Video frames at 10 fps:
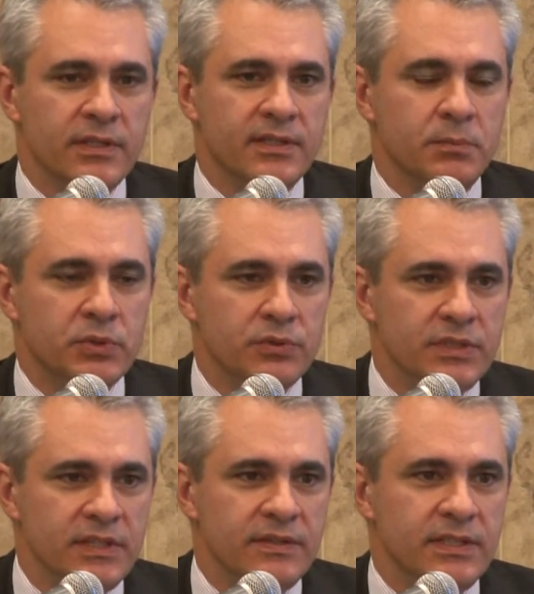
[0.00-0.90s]
the
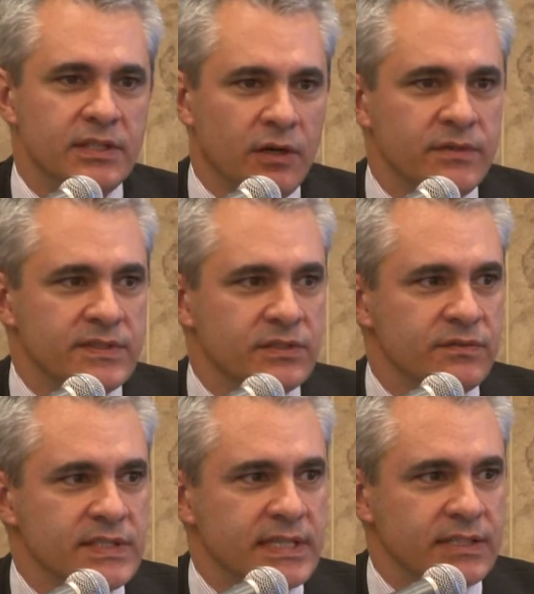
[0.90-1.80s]
productivity of the
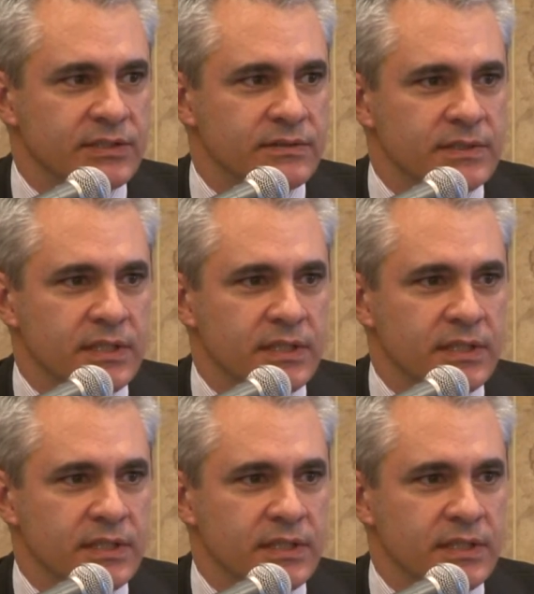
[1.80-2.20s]
service sector,